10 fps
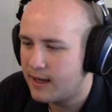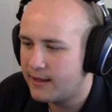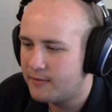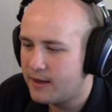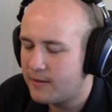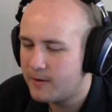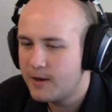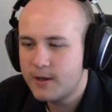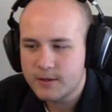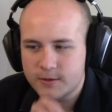I love Heather.
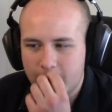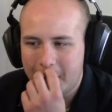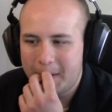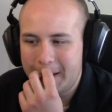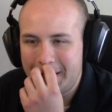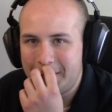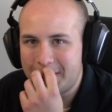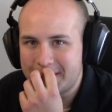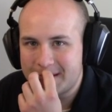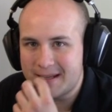So he
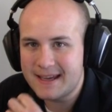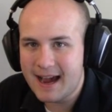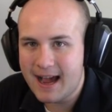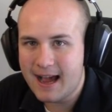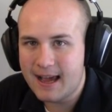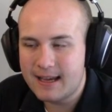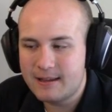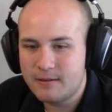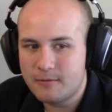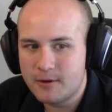was the guy
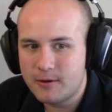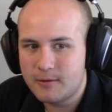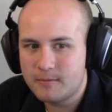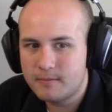in the room.